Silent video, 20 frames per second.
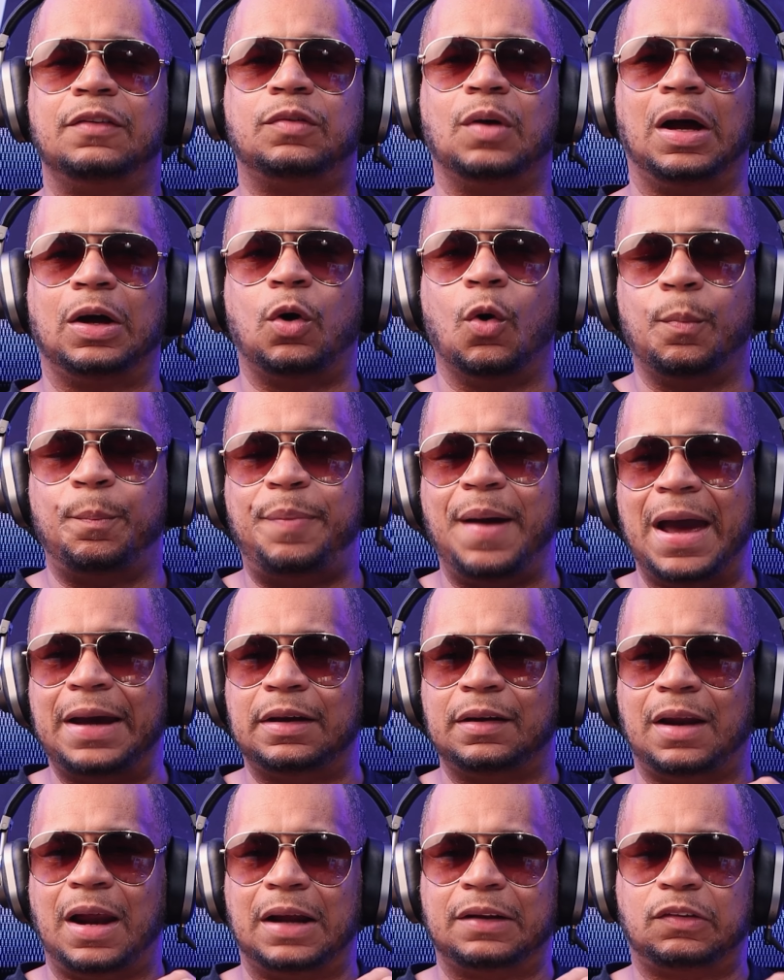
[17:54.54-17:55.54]
So I go
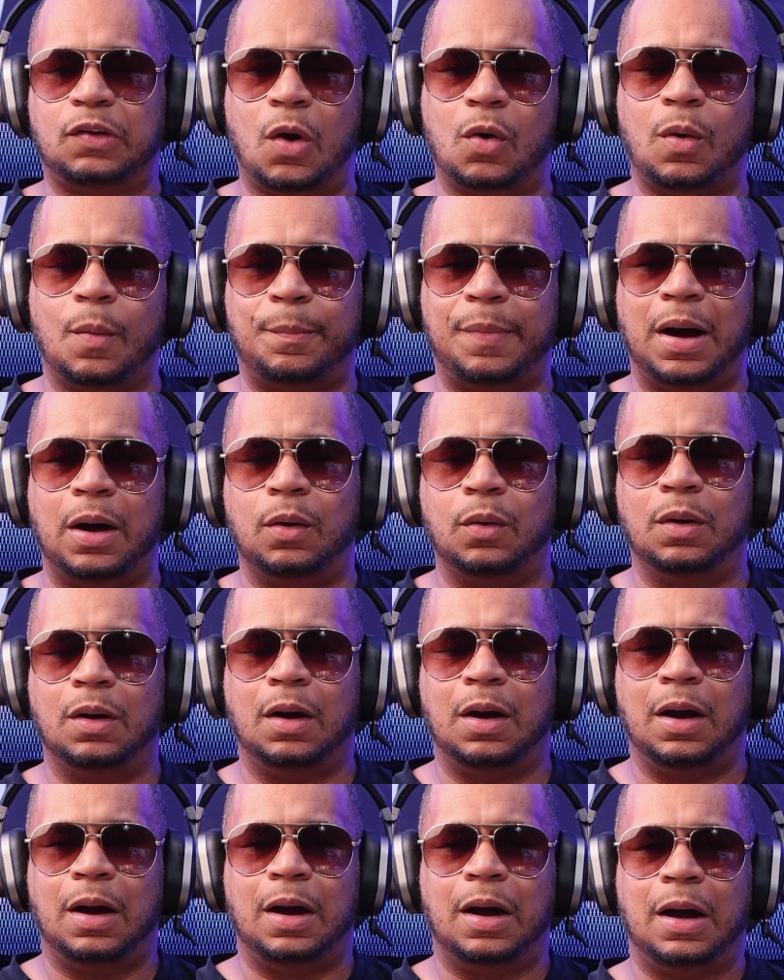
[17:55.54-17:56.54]
back and I talk about
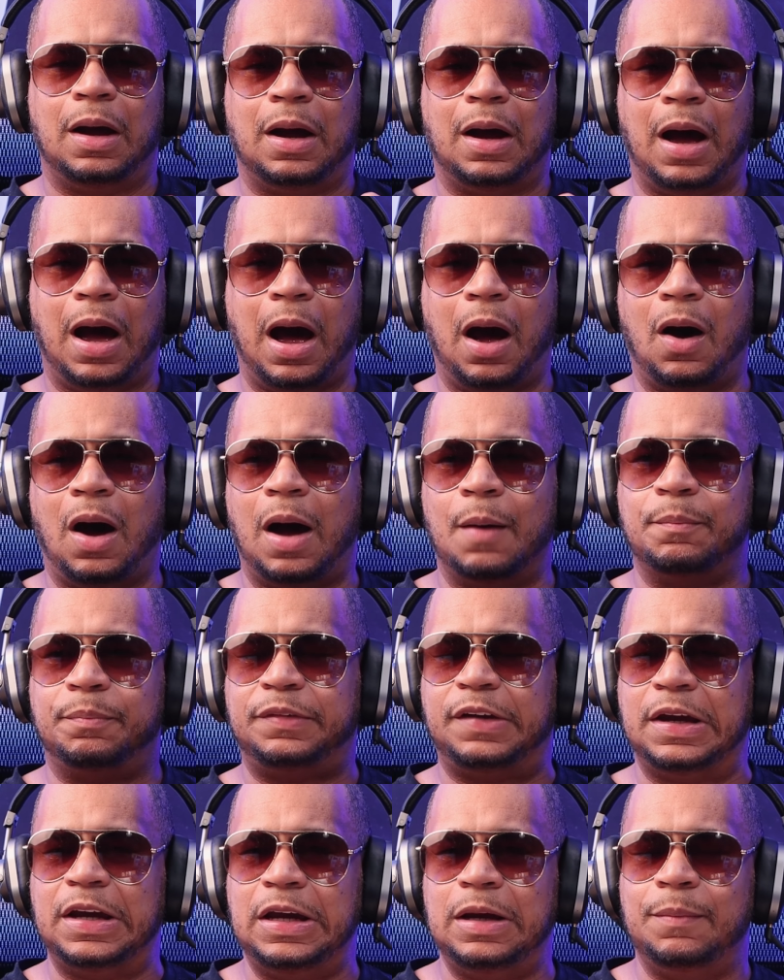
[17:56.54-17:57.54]
how I'm
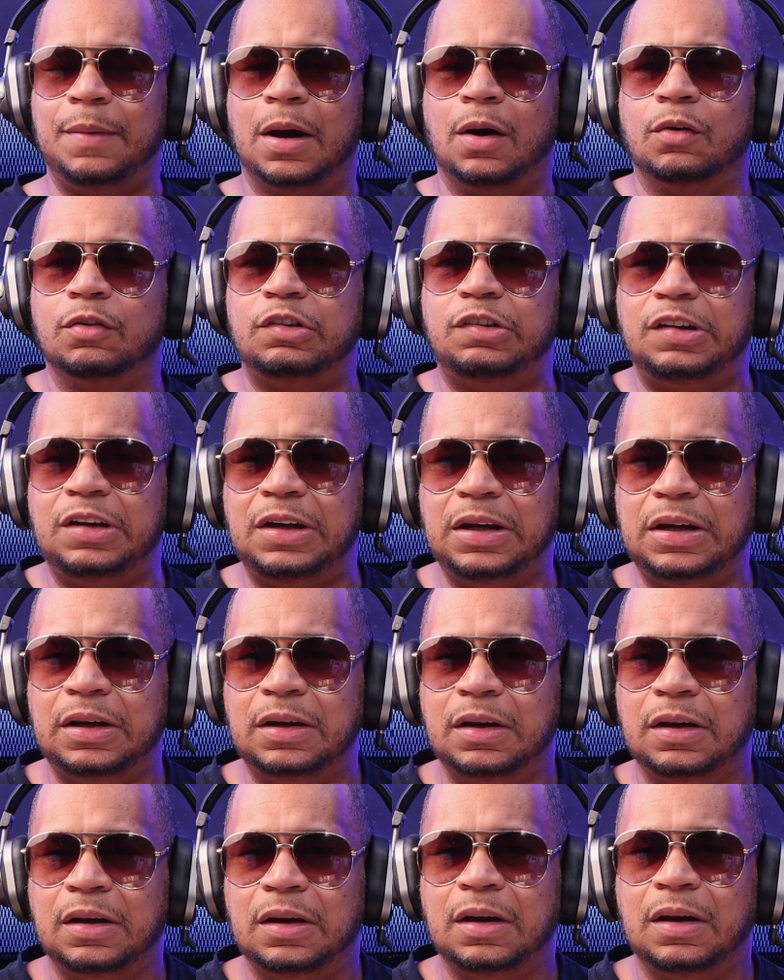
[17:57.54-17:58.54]
Team
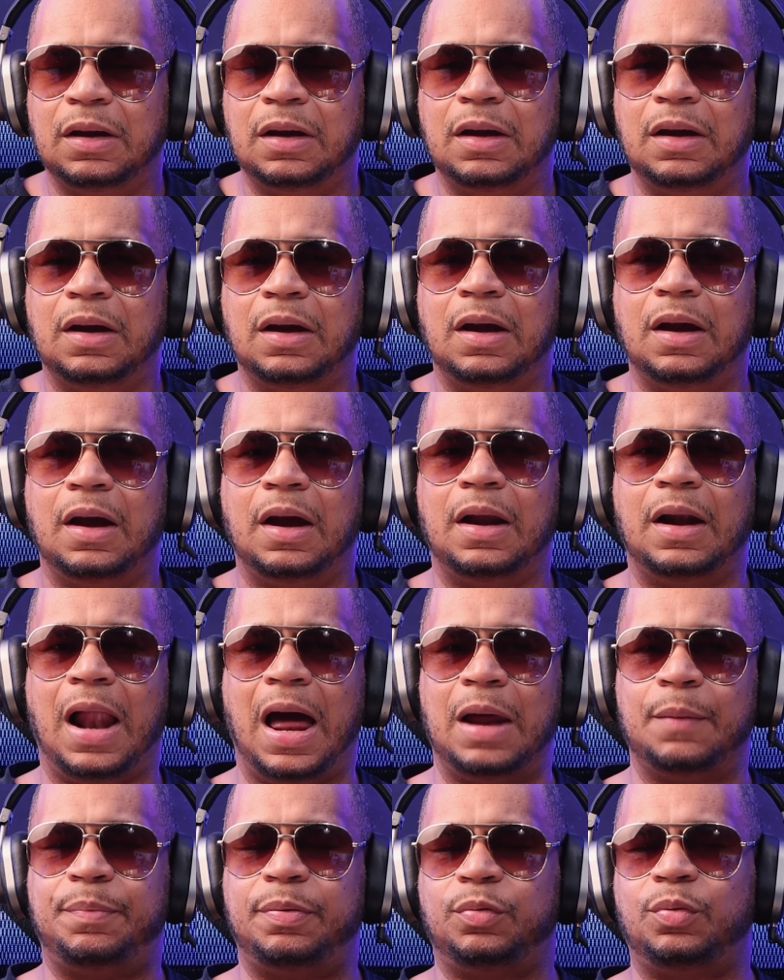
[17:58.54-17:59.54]
LG. And
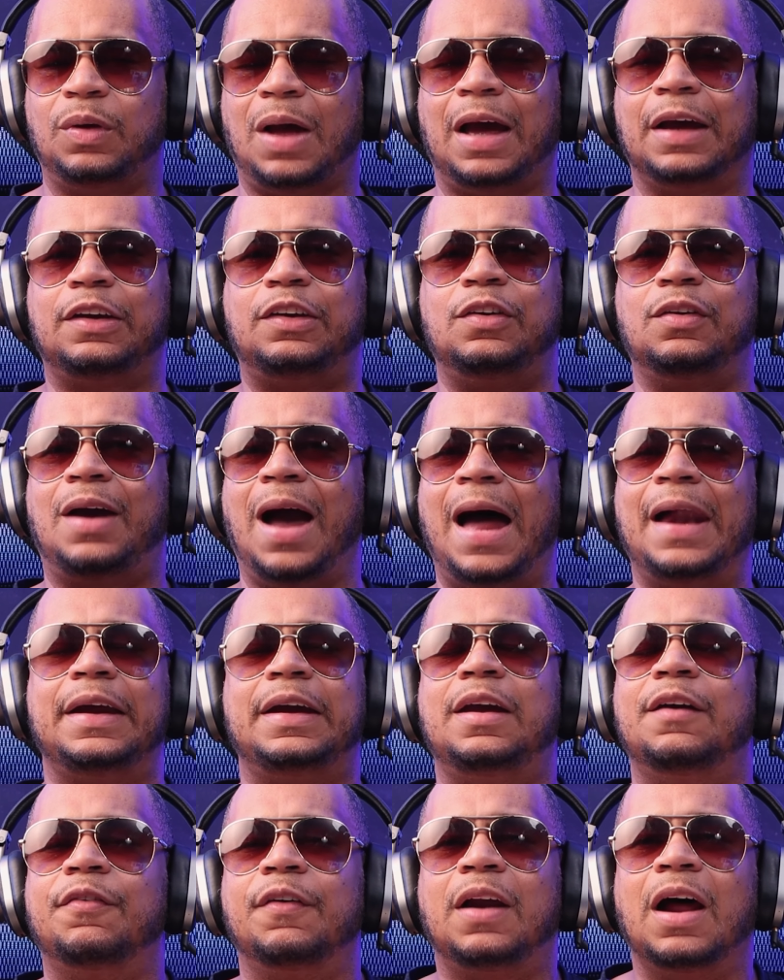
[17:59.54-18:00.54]
I, I you got
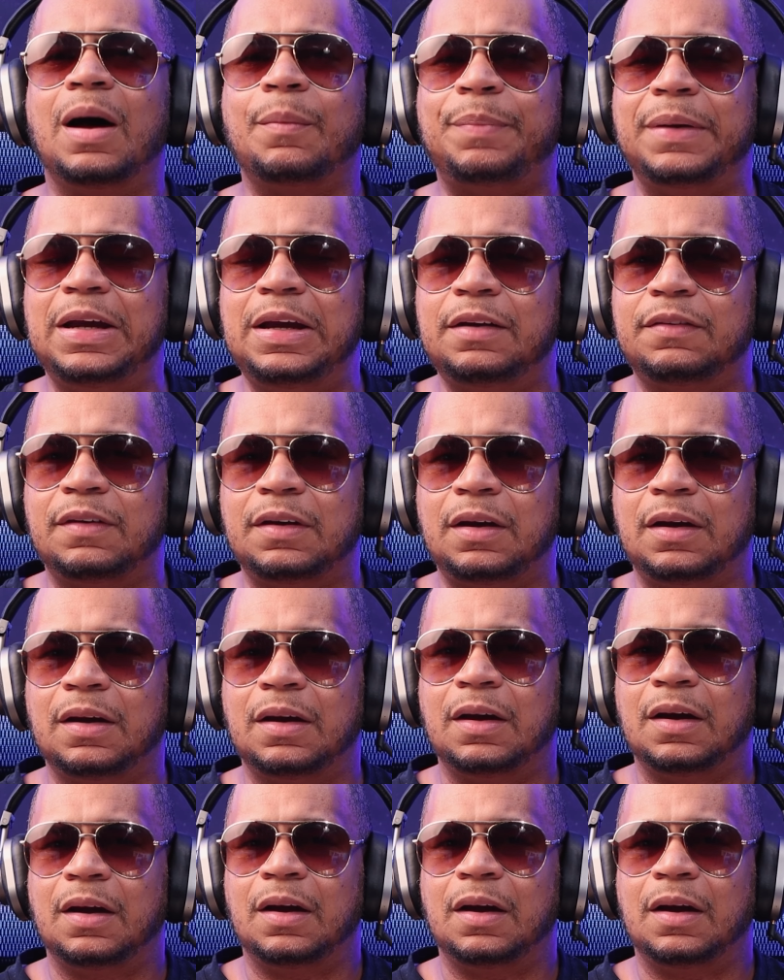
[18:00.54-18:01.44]
to give it up easy.